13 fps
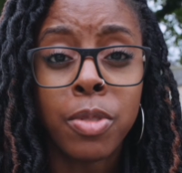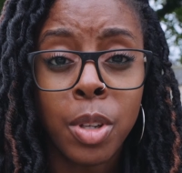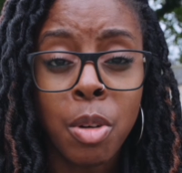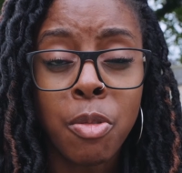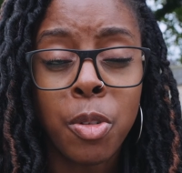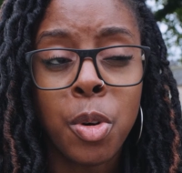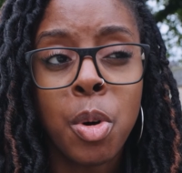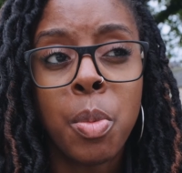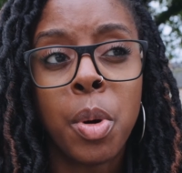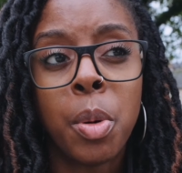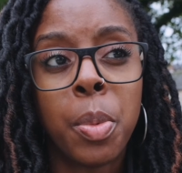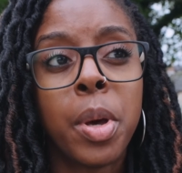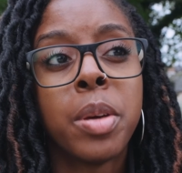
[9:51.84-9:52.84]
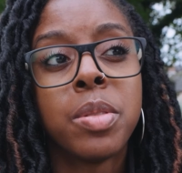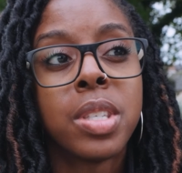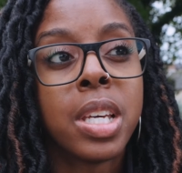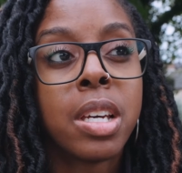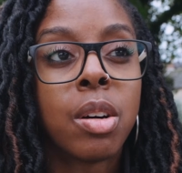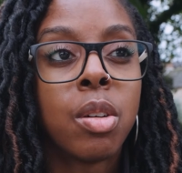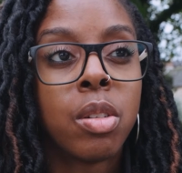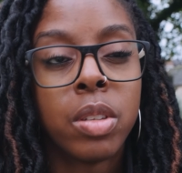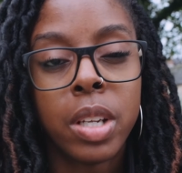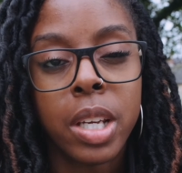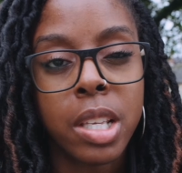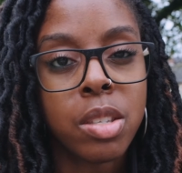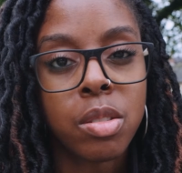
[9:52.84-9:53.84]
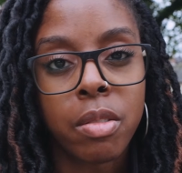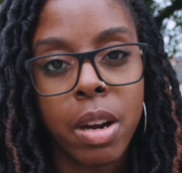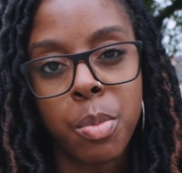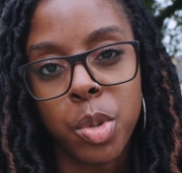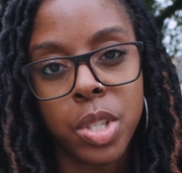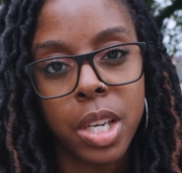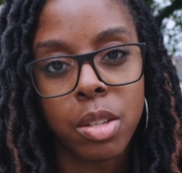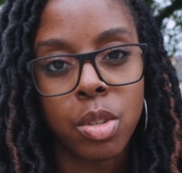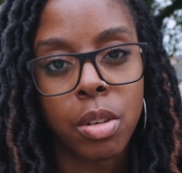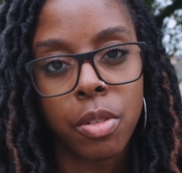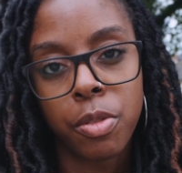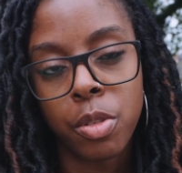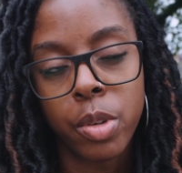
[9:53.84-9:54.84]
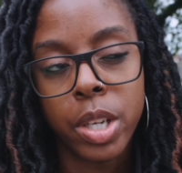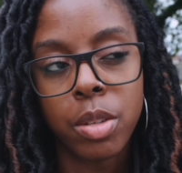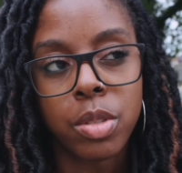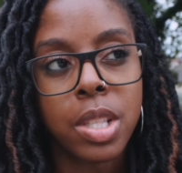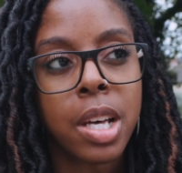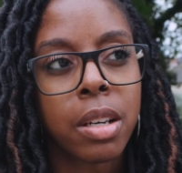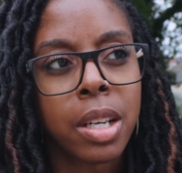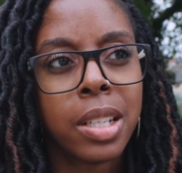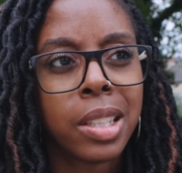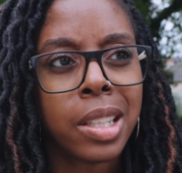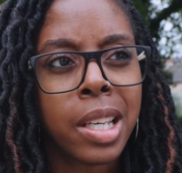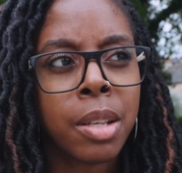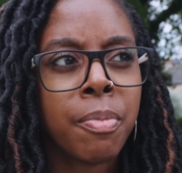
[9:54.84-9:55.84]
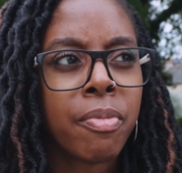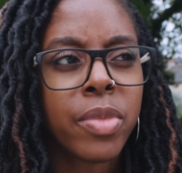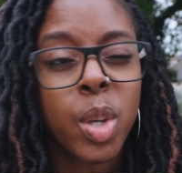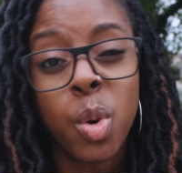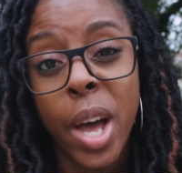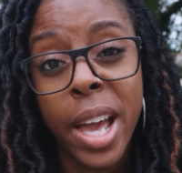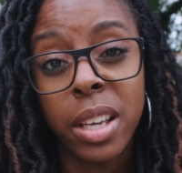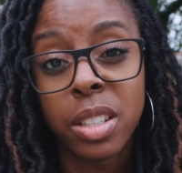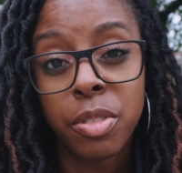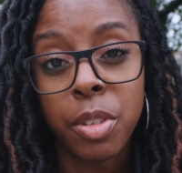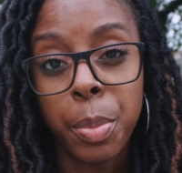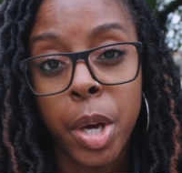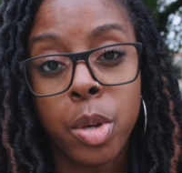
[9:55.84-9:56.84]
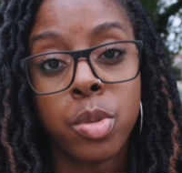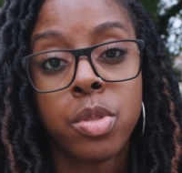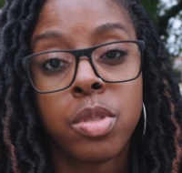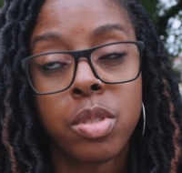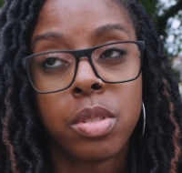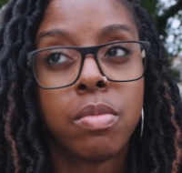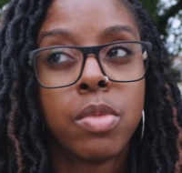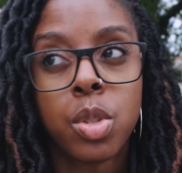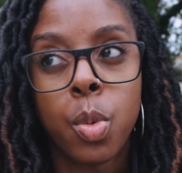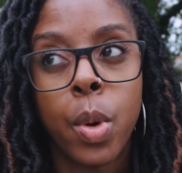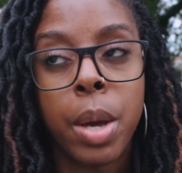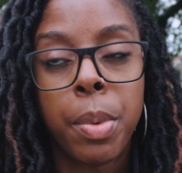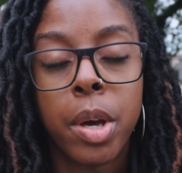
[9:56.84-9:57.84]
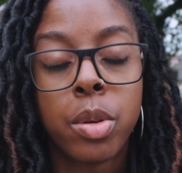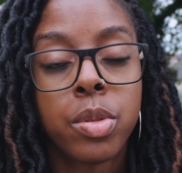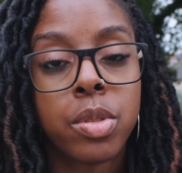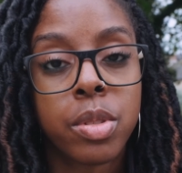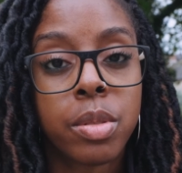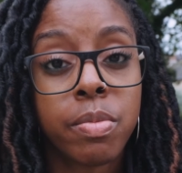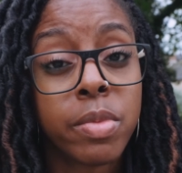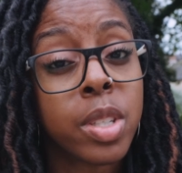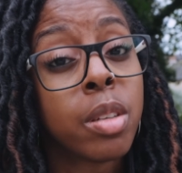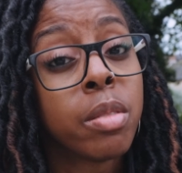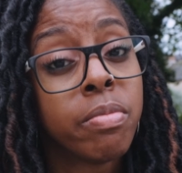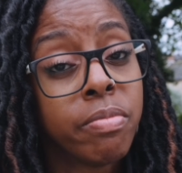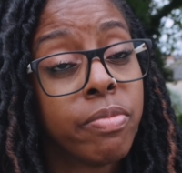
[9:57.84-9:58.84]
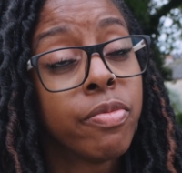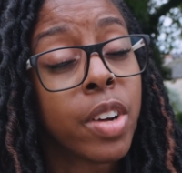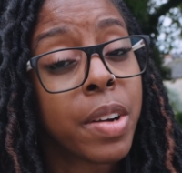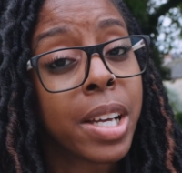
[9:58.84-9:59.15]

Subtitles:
for long form, or posting on Instagram or TikTok for reels and that kind of thing, or X for posts, square posts. So very